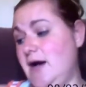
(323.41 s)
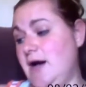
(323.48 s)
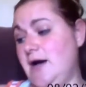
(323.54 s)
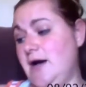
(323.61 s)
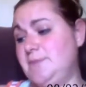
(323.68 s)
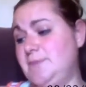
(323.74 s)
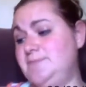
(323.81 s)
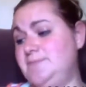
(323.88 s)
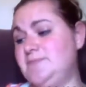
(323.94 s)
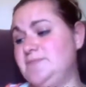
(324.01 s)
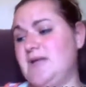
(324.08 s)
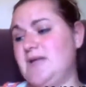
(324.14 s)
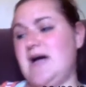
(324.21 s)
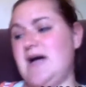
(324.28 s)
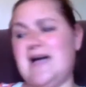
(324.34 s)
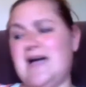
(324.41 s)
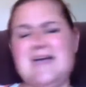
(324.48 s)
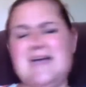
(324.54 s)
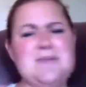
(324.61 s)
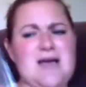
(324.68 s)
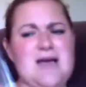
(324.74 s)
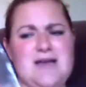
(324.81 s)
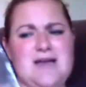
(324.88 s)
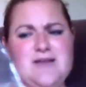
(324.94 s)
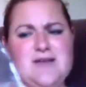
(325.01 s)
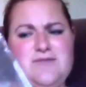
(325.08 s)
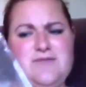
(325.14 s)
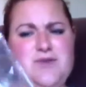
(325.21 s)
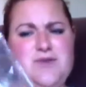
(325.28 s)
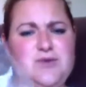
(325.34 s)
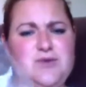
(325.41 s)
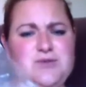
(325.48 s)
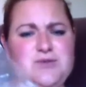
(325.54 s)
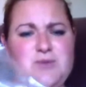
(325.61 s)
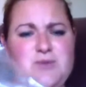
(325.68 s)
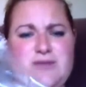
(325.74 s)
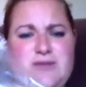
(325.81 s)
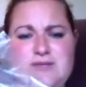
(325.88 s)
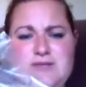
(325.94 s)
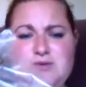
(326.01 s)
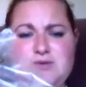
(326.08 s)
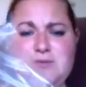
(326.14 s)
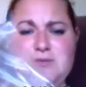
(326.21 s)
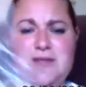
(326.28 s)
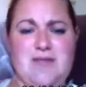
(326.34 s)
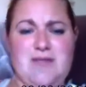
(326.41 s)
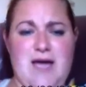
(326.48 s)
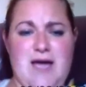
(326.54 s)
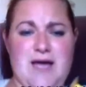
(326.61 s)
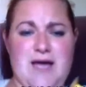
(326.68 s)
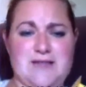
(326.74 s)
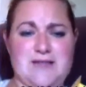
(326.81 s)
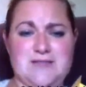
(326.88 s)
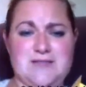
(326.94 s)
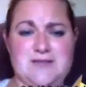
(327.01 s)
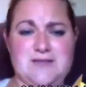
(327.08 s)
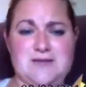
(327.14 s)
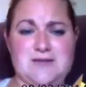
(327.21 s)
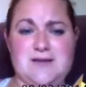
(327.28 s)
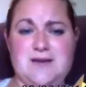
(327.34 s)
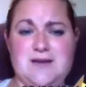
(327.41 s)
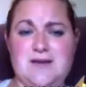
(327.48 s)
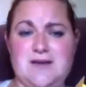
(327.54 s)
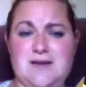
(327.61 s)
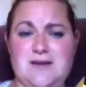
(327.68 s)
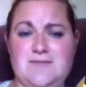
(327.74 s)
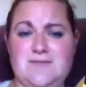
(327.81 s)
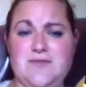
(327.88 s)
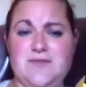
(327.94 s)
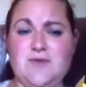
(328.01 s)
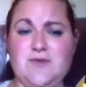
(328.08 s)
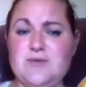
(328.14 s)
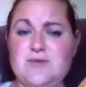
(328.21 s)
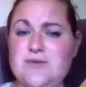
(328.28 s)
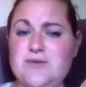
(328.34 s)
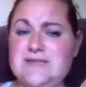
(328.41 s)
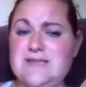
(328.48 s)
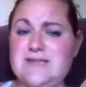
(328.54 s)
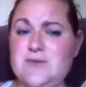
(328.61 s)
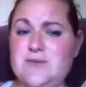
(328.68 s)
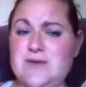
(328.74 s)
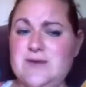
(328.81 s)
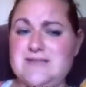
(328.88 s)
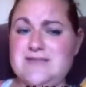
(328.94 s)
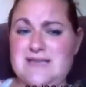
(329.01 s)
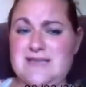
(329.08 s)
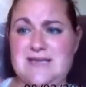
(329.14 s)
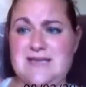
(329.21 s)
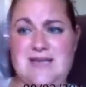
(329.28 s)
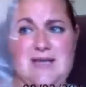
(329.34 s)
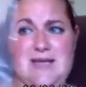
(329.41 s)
Um, I am kind of confused why they told me that the only reason it was in